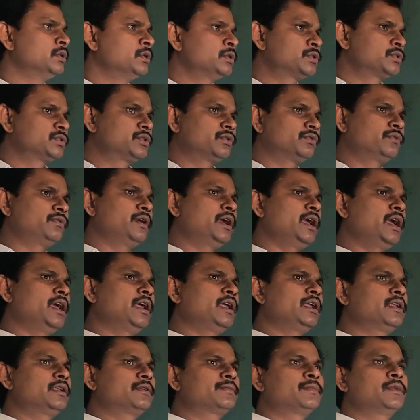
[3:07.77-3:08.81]
so
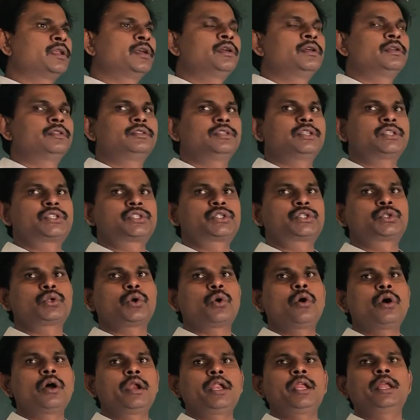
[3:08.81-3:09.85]
where the
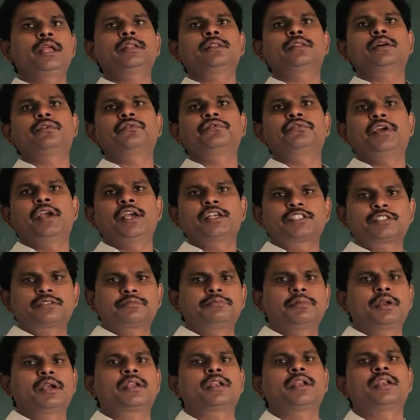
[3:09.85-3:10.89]
storing the waste
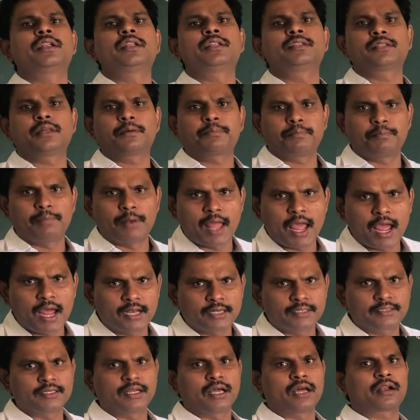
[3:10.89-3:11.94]
material in the
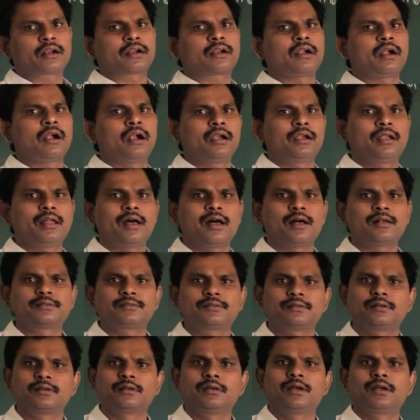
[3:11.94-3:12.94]
plants are called as